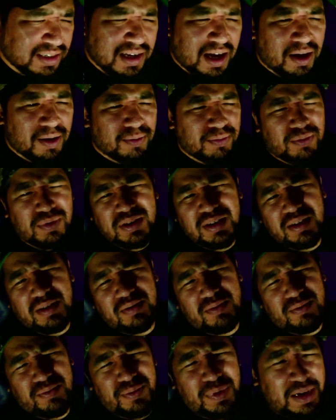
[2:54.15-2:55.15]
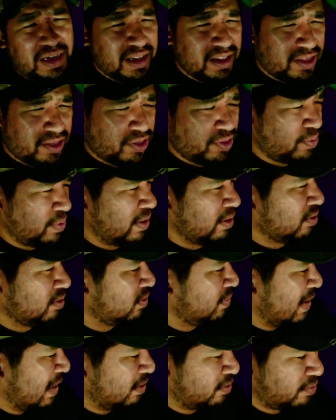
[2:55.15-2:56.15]
I wasn't really thrilled
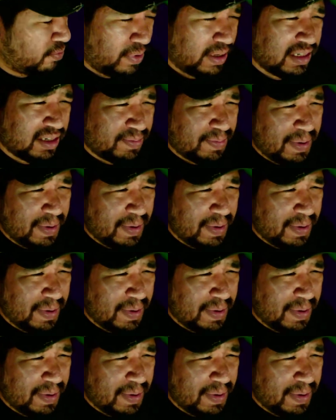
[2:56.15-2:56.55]
about wrist